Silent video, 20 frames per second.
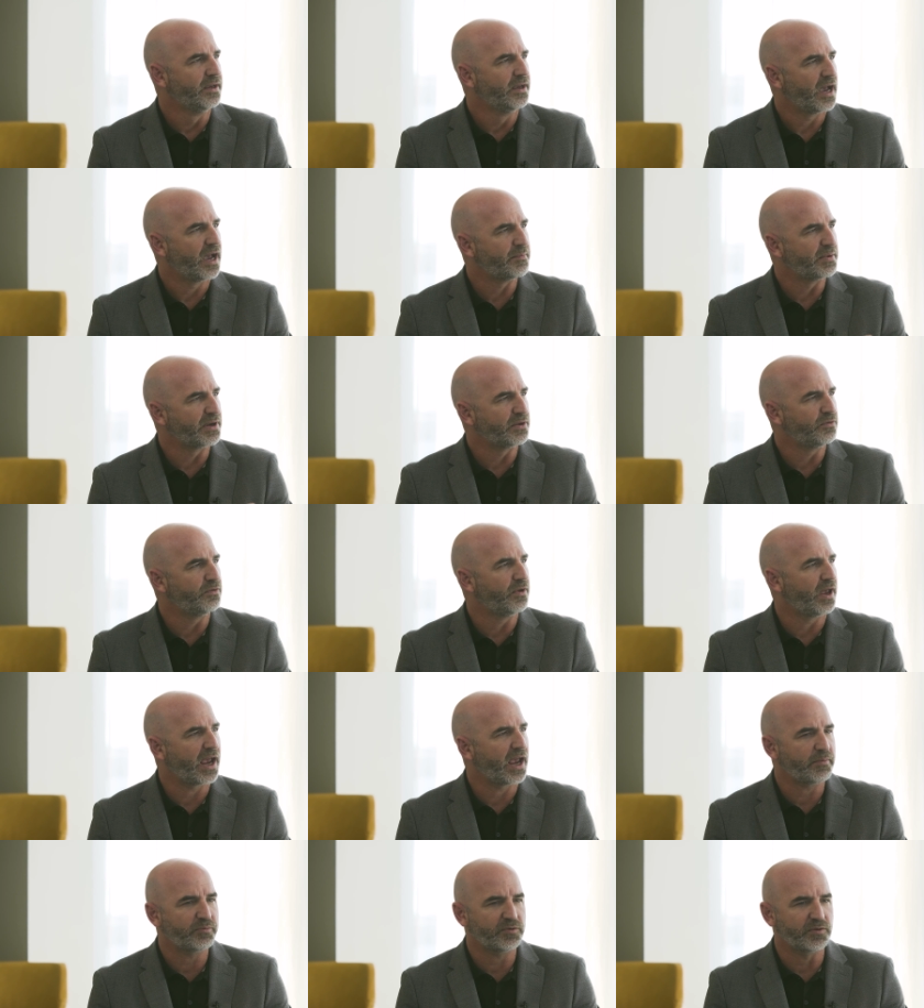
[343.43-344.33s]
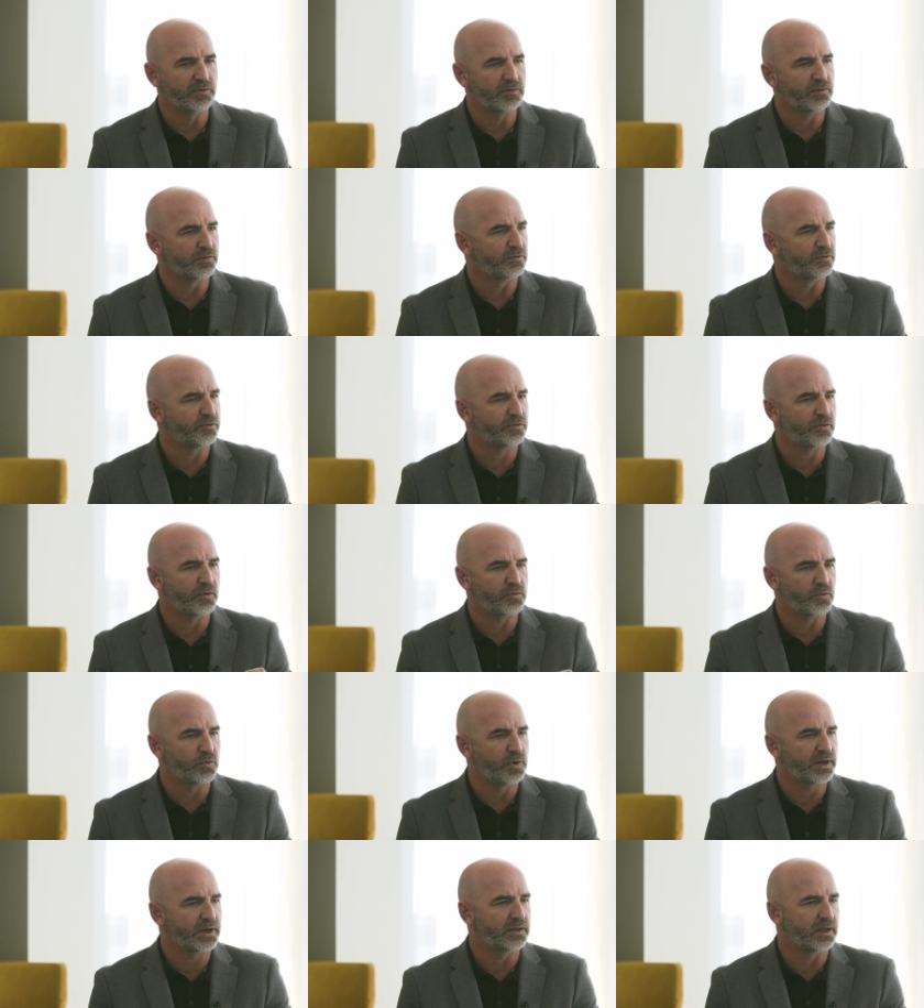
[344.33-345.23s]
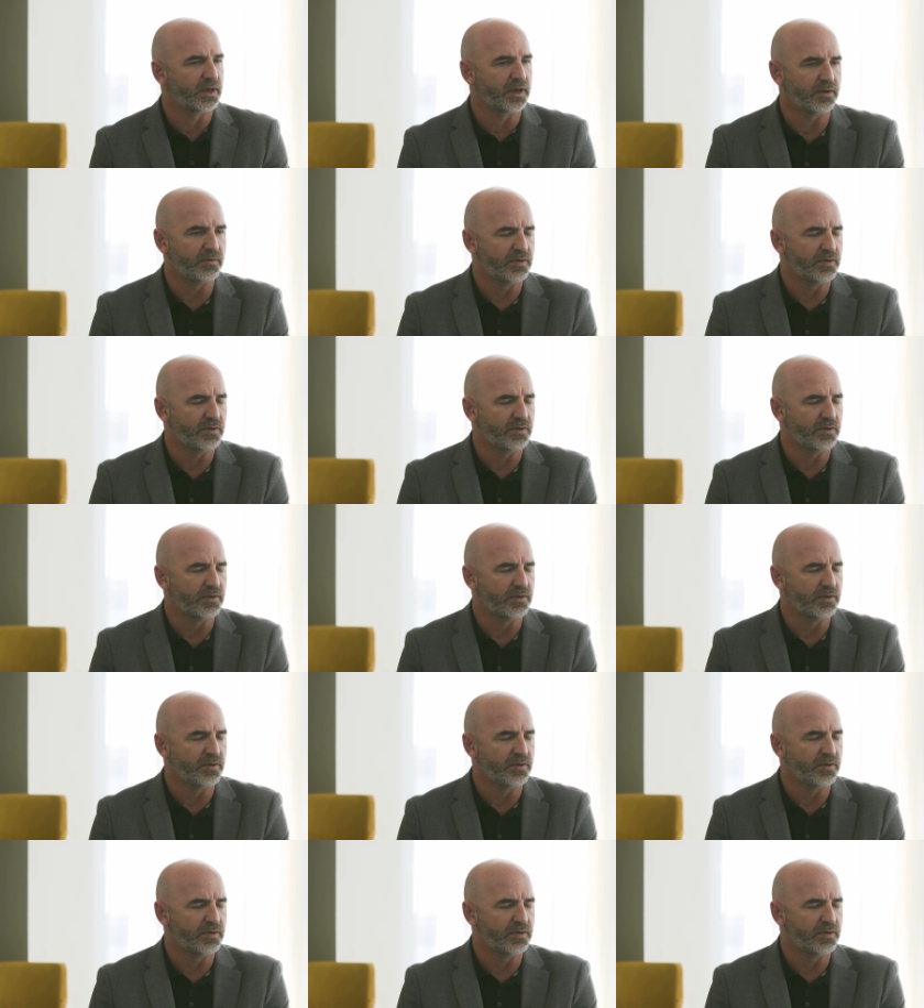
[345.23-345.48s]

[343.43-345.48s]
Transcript: Mm. I mean, absolutely so quickly.